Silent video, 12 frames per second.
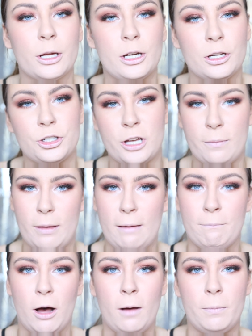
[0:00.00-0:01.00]
going to use
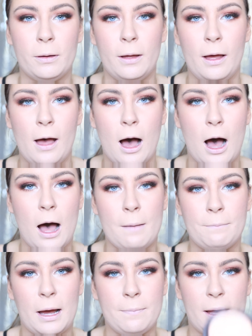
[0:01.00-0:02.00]
Champagne Pop by